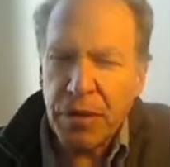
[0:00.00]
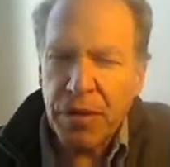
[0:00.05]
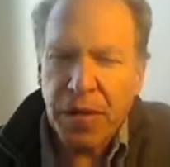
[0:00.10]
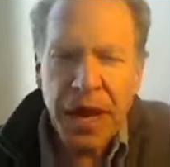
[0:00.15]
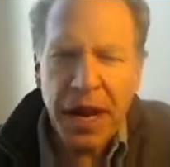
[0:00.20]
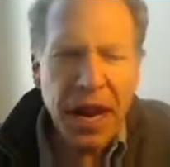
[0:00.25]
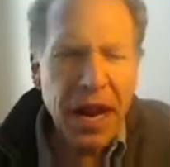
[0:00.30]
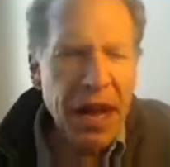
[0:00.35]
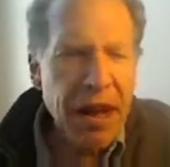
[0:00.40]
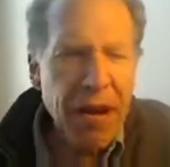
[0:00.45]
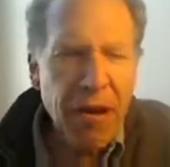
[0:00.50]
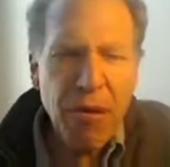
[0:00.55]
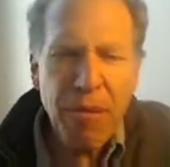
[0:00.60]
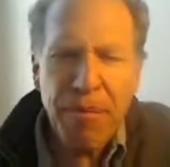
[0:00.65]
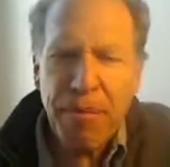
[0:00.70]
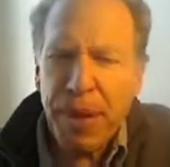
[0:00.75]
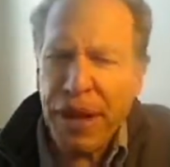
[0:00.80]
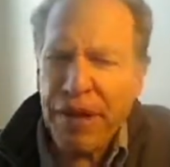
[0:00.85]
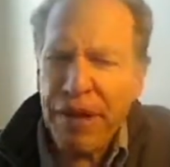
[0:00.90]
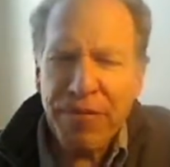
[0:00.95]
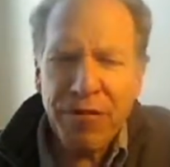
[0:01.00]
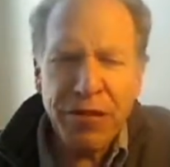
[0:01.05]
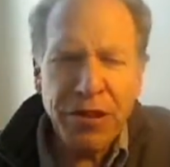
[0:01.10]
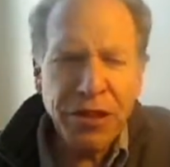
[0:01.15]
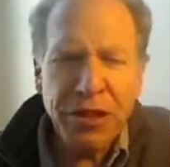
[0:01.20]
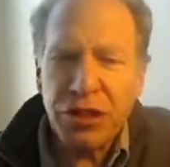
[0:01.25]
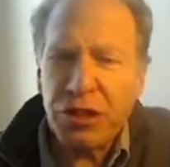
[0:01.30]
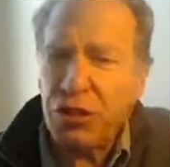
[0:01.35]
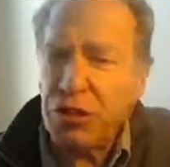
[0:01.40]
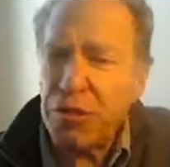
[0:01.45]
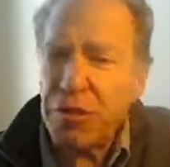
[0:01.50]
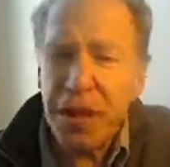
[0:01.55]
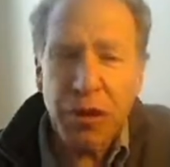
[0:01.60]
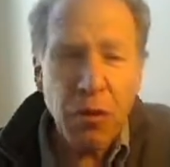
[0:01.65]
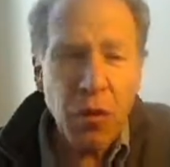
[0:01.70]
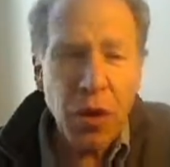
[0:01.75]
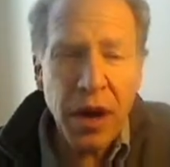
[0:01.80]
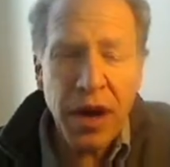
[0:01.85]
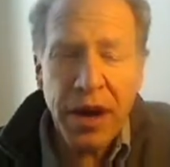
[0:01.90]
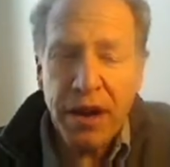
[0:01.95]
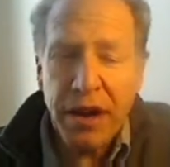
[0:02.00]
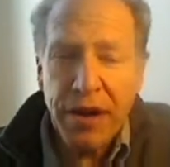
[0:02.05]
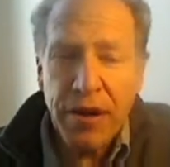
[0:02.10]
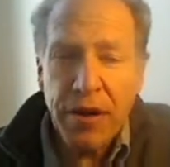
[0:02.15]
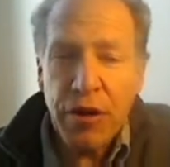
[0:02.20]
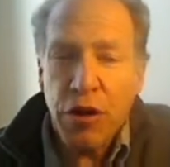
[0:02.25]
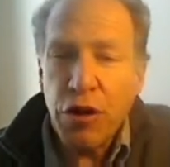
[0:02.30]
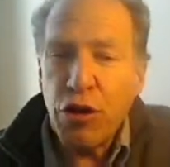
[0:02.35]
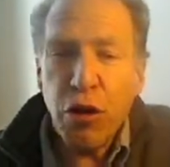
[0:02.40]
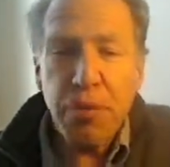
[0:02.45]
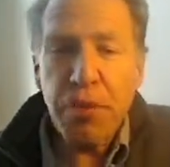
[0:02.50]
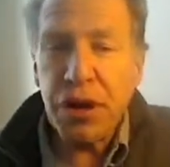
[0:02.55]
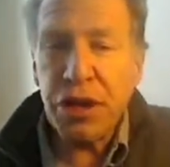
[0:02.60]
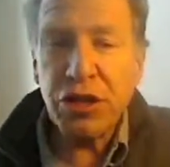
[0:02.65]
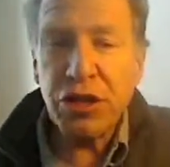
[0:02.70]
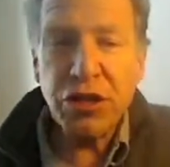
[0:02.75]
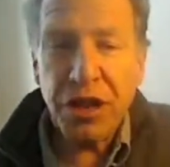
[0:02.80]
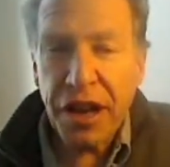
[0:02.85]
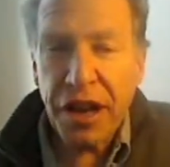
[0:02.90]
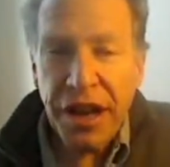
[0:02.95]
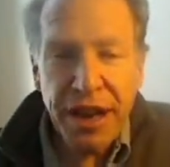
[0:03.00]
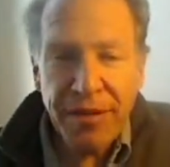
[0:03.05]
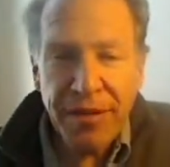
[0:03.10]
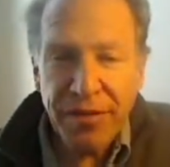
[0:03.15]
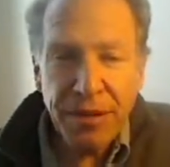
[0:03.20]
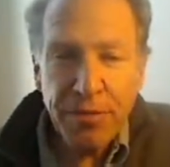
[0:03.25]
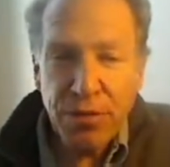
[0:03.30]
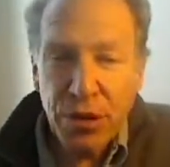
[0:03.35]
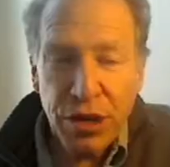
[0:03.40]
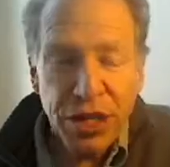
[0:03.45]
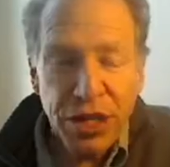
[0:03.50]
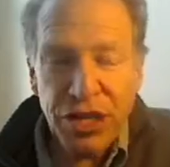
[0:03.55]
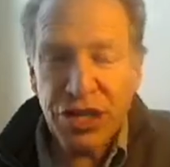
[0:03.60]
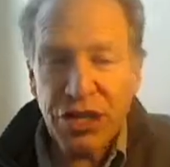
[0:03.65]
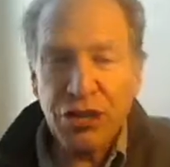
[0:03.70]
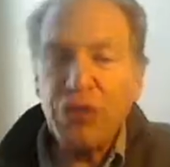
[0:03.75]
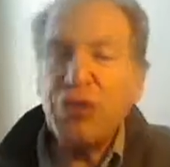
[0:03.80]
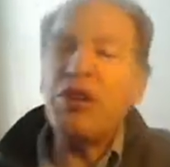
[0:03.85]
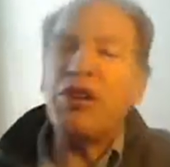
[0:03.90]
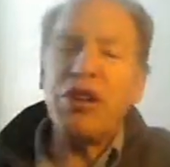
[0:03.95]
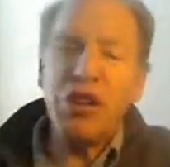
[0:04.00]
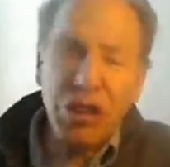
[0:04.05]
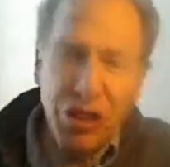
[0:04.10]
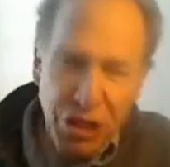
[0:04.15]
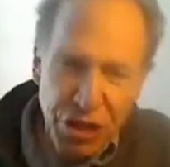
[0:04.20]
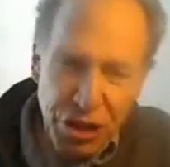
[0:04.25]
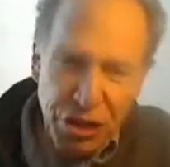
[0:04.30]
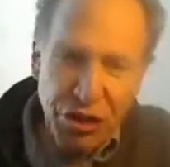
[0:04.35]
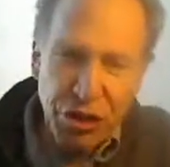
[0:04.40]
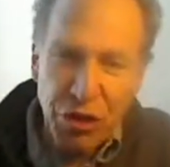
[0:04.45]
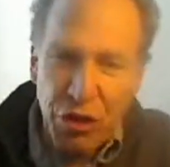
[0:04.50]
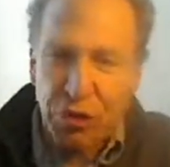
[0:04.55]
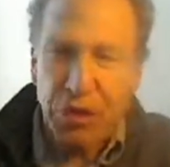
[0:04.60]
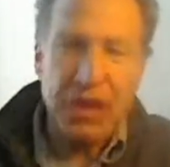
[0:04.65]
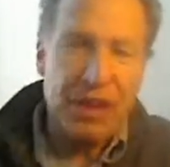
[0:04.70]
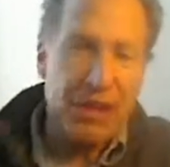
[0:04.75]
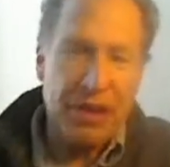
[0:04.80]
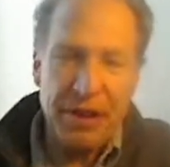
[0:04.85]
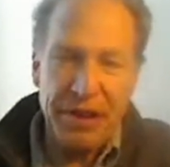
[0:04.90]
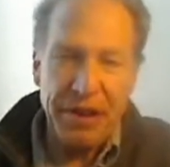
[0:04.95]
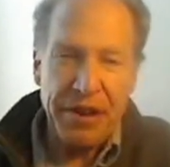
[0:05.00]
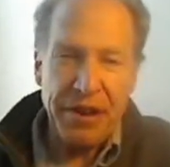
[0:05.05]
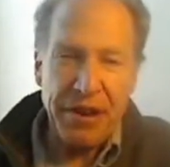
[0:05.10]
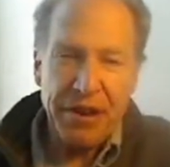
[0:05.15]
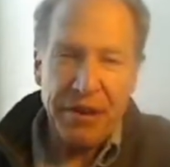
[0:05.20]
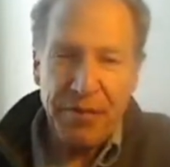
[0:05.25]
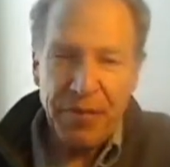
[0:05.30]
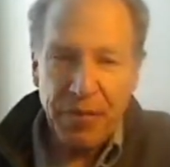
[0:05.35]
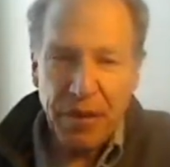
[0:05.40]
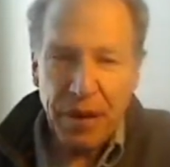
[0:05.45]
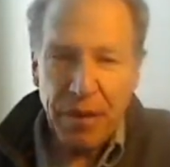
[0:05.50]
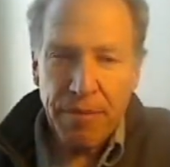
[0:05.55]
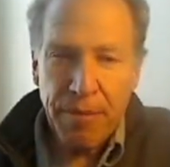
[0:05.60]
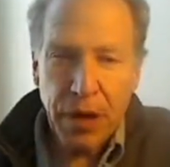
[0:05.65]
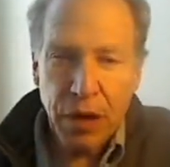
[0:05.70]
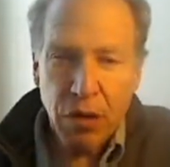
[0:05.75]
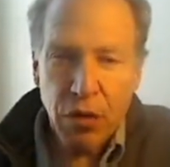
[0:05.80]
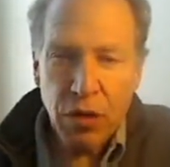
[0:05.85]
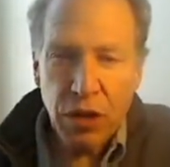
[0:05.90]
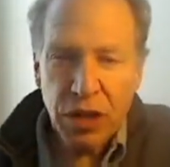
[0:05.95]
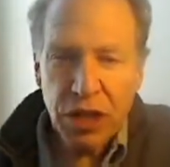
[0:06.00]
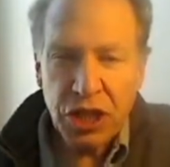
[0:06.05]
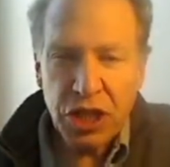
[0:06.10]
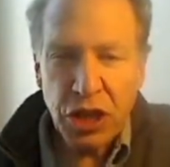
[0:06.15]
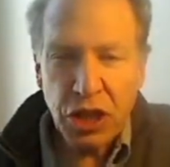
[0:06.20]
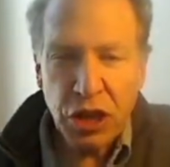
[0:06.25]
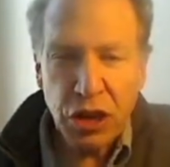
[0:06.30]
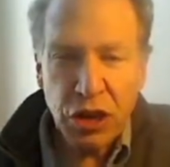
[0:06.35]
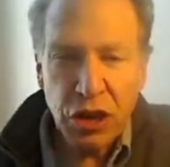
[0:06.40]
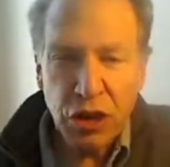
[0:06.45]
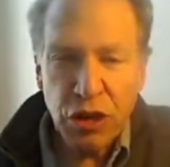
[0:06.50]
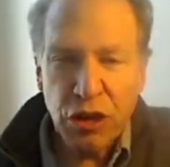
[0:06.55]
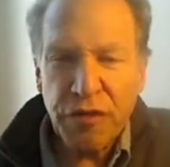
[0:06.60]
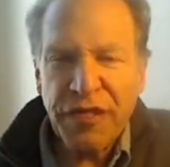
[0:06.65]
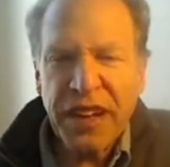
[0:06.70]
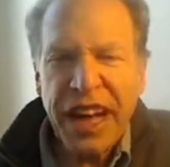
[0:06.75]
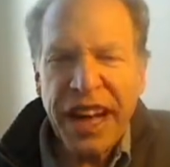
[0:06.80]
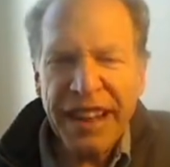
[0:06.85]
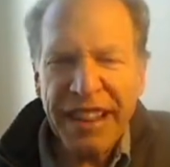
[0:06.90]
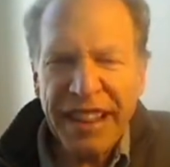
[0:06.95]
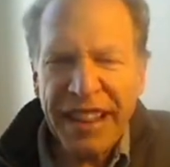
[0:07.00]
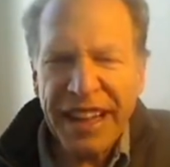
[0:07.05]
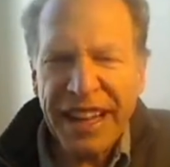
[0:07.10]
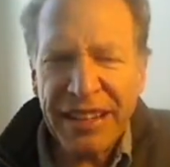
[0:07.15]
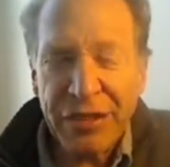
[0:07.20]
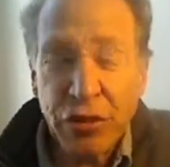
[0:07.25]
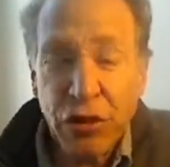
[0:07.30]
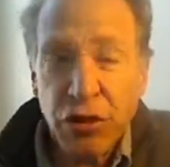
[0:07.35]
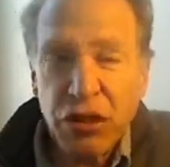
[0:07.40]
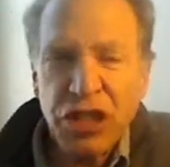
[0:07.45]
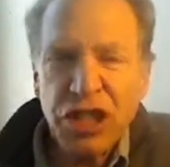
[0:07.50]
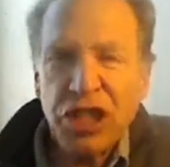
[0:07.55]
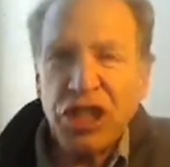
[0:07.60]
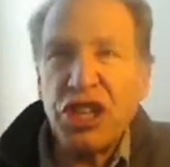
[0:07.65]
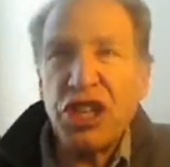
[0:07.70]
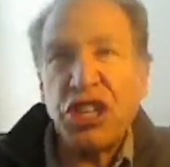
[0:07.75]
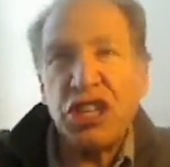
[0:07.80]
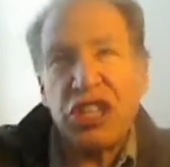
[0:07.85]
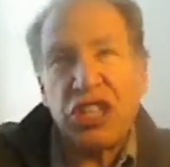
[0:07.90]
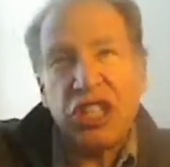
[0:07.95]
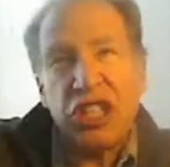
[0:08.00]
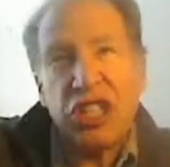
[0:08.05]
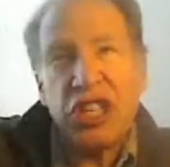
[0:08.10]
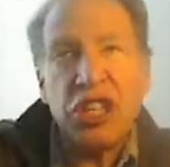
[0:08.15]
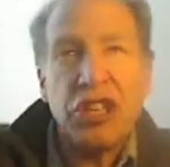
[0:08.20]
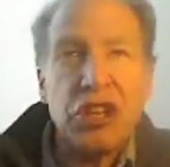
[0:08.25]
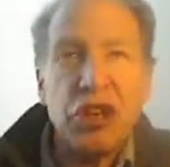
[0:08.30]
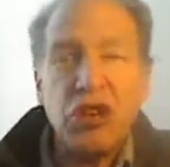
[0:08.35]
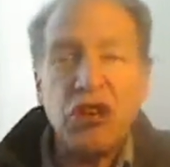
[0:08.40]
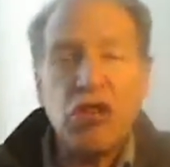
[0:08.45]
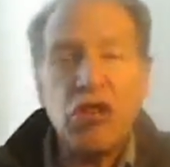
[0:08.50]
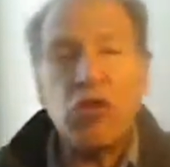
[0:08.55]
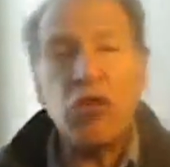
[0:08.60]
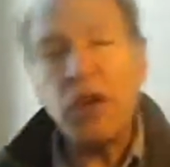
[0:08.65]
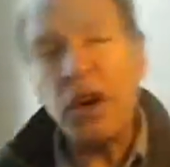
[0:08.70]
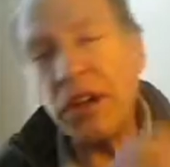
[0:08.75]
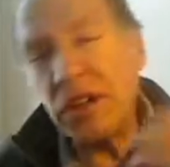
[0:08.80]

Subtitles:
No matter how painful it is, no matter what. Nobody's going to have to push you to do it. You're going to do it. Because you've gotten that close and you can see the goal.